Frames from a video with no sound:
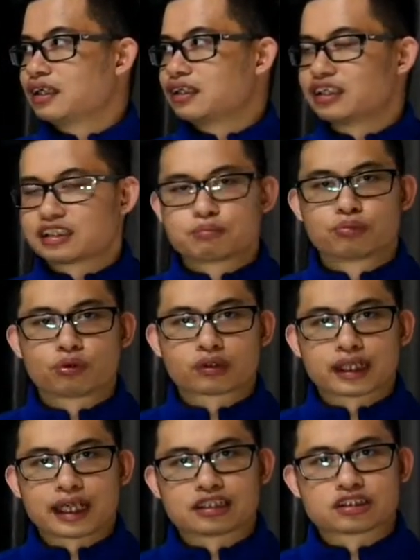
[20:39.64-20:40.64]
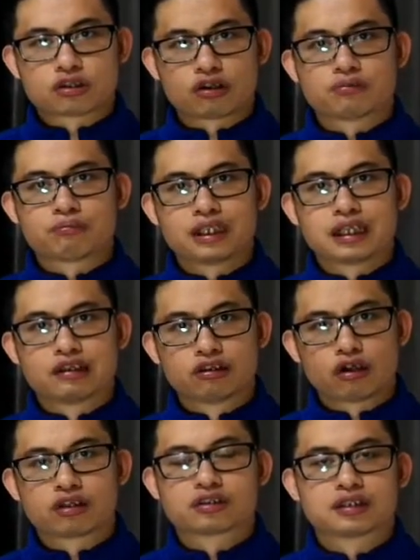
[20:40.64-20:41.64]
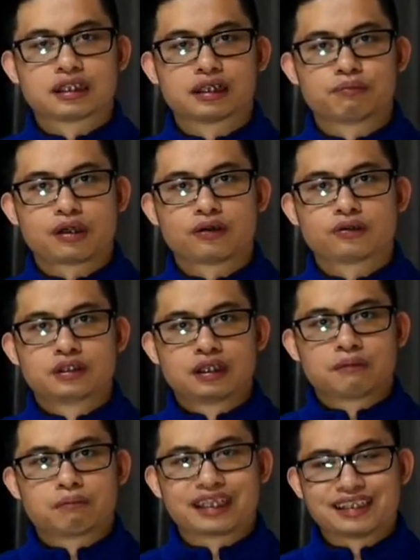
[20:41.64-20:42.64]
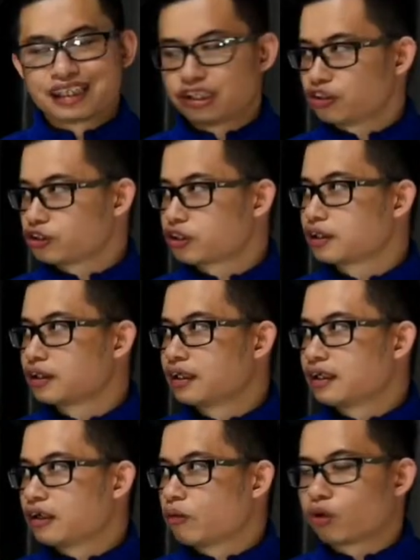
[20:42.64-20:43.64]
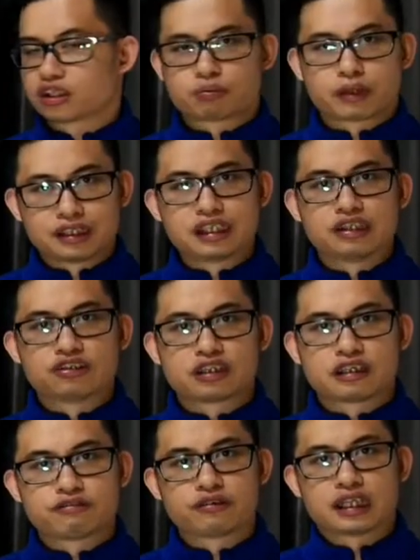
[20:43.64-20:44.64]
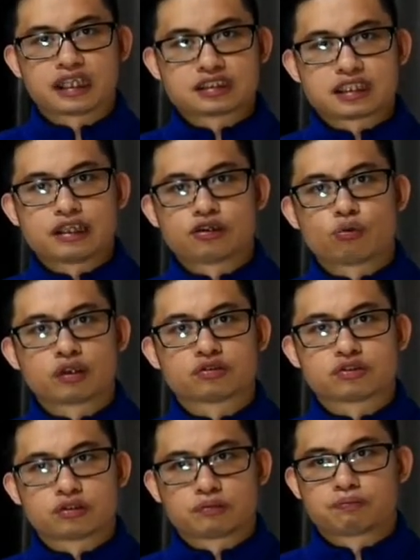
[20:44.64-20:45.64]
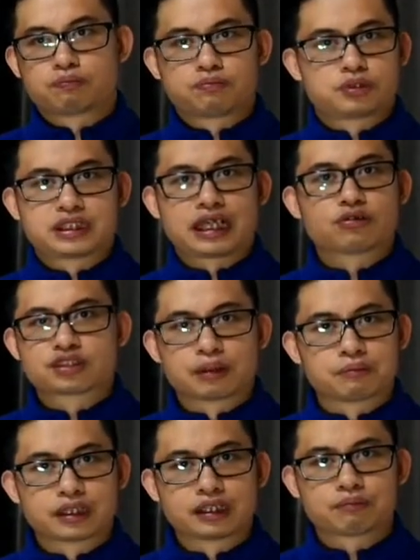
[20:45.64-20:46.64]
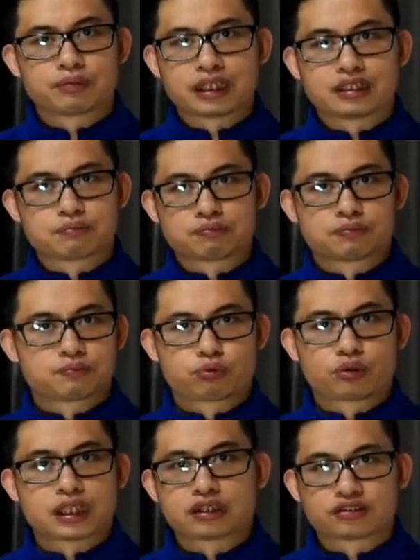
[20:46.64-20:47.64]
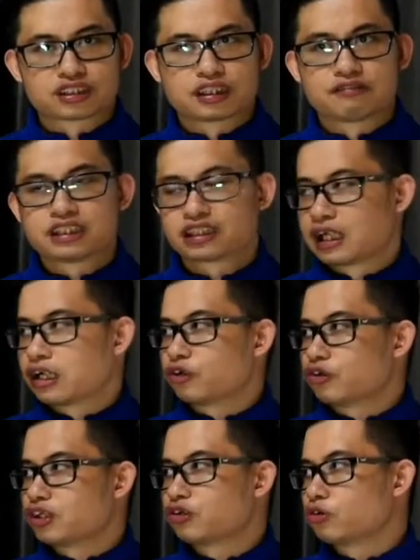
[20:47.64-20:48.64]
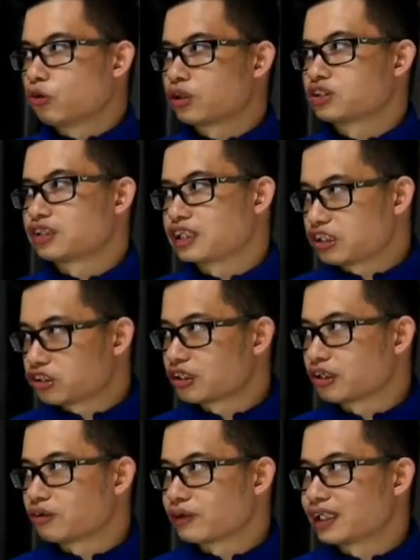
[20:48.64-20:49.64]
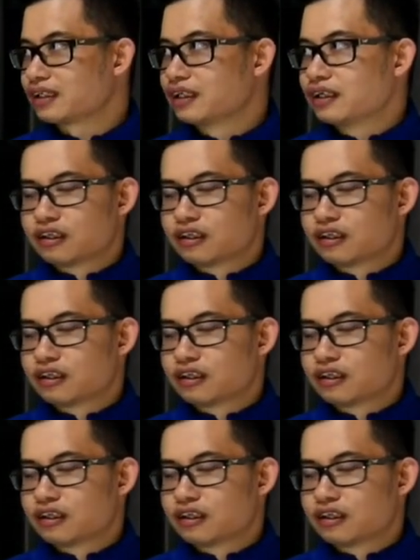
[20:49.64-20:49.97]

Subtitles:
This book has taught me a lot about my niche. What's my niche? If you, let's say you want to sell something, be it a product or service, you need to know what's a niche, right?